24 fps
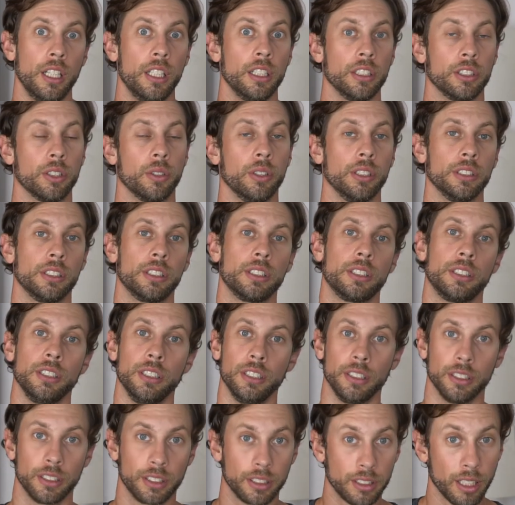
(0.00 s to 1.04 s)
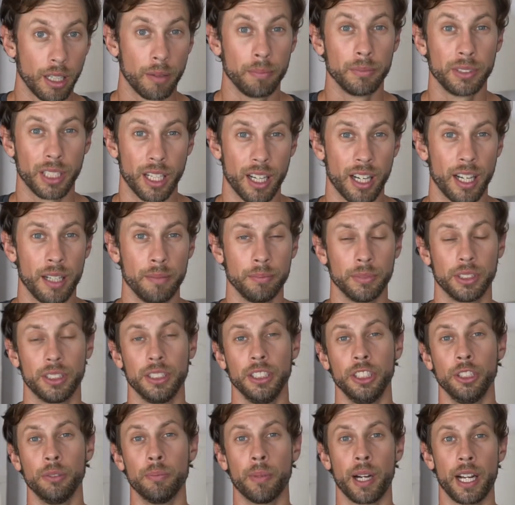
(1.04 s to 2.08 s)
So sometimes
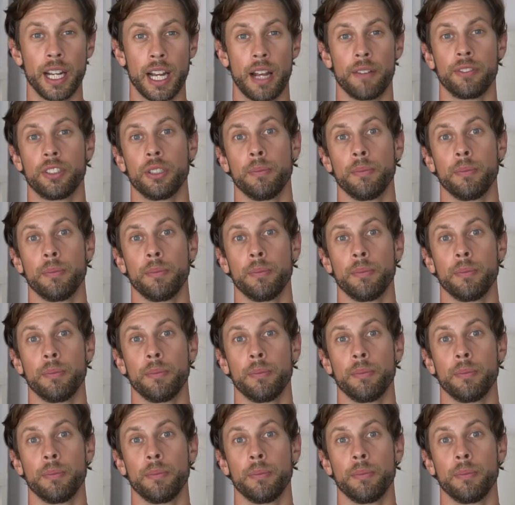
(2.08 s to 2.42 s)
you might have